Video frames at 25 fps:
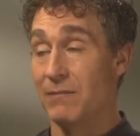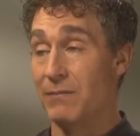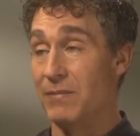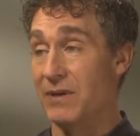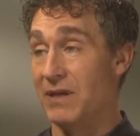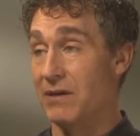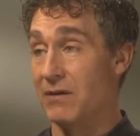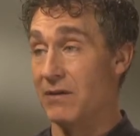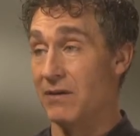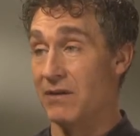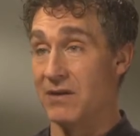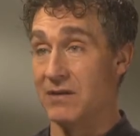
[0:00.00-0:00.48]

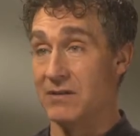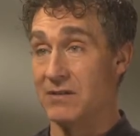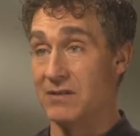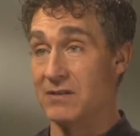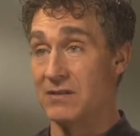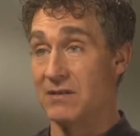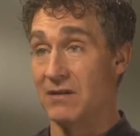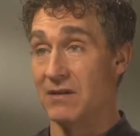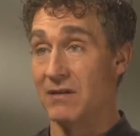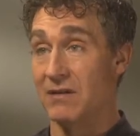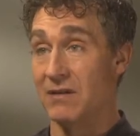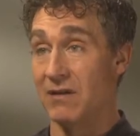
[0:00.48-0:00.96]

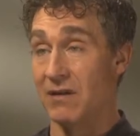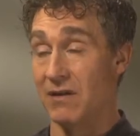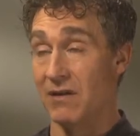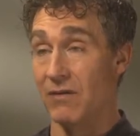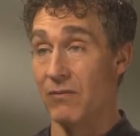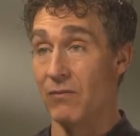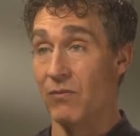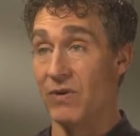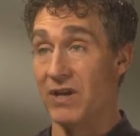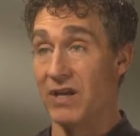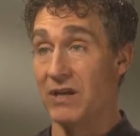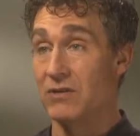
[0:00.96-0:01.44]
because, you
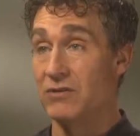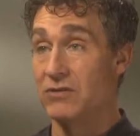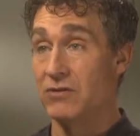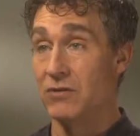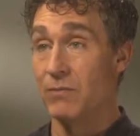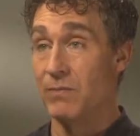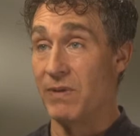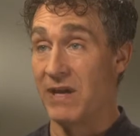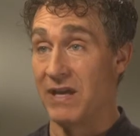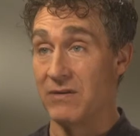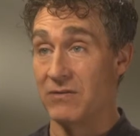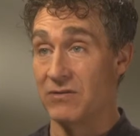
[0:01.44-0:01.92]
know, we can
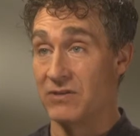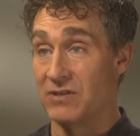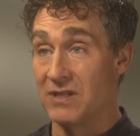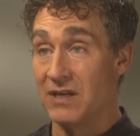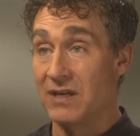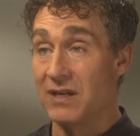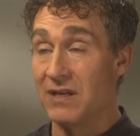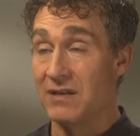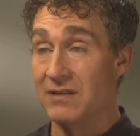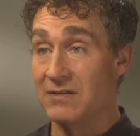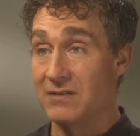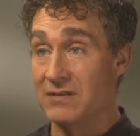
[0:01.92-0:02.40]
do better
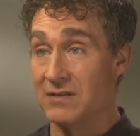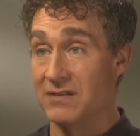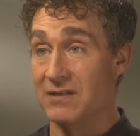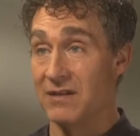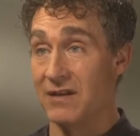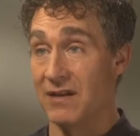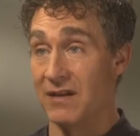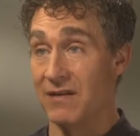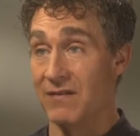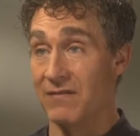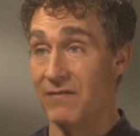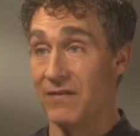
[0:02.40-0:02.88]
scenes
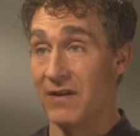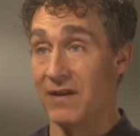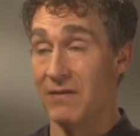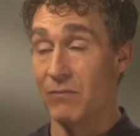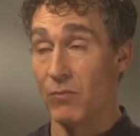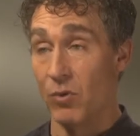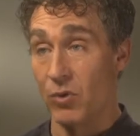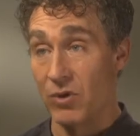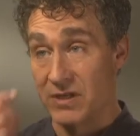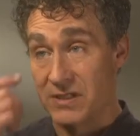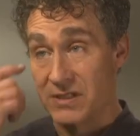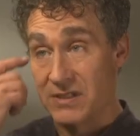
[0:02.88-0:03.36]
if, and
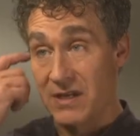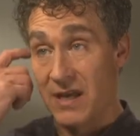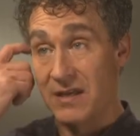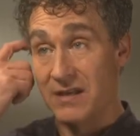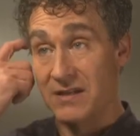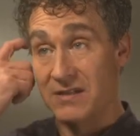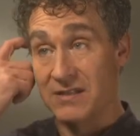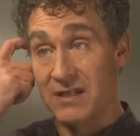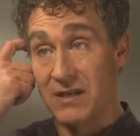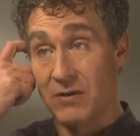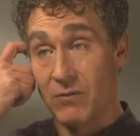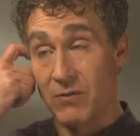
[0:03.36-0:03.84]
more
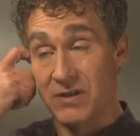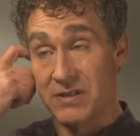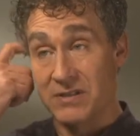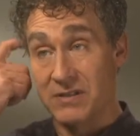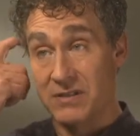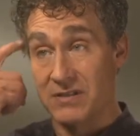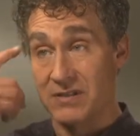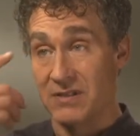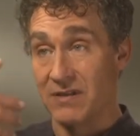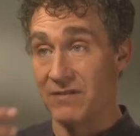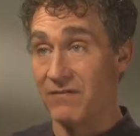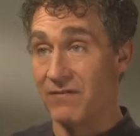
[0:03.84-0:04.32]
exciting
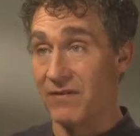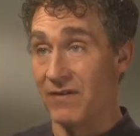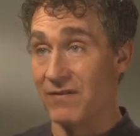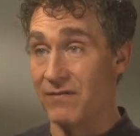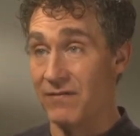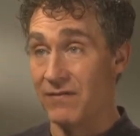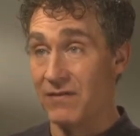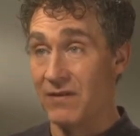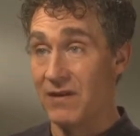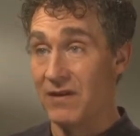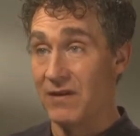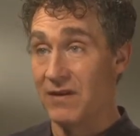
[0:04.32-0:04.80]
sequences if,
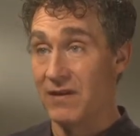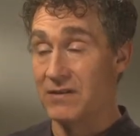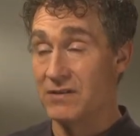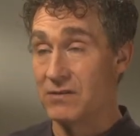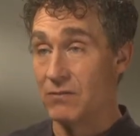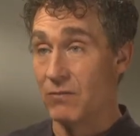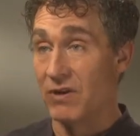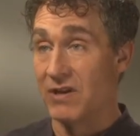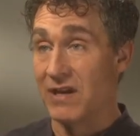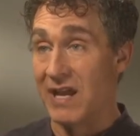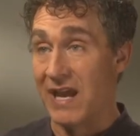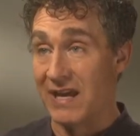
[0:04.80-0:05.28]
if he's
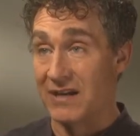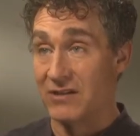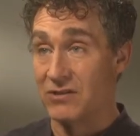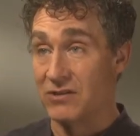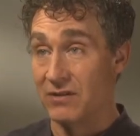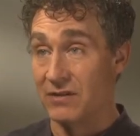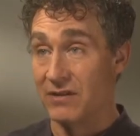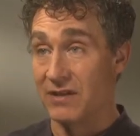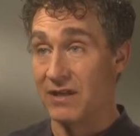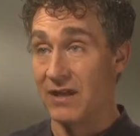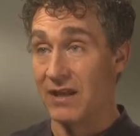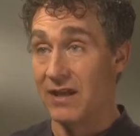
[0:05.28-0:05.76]
the one
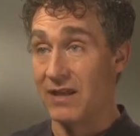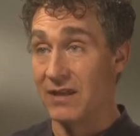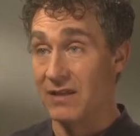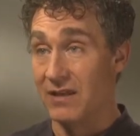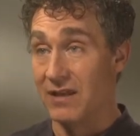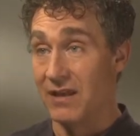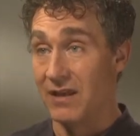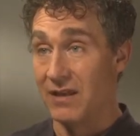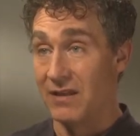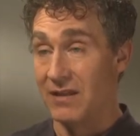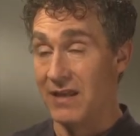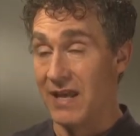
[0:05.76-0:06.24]
actually
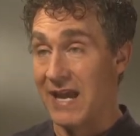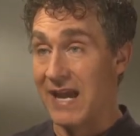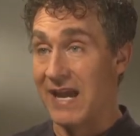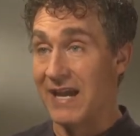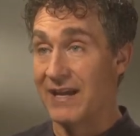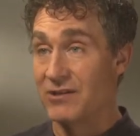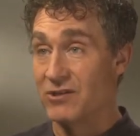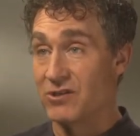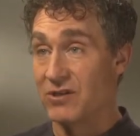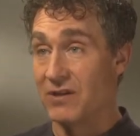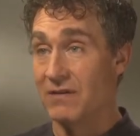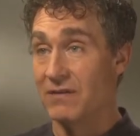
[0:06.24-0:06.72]
in, in the
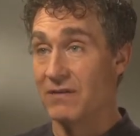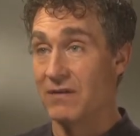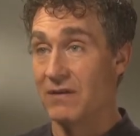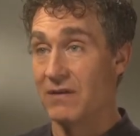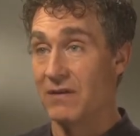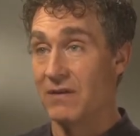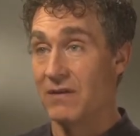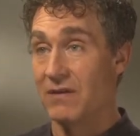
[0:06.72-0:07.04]
action.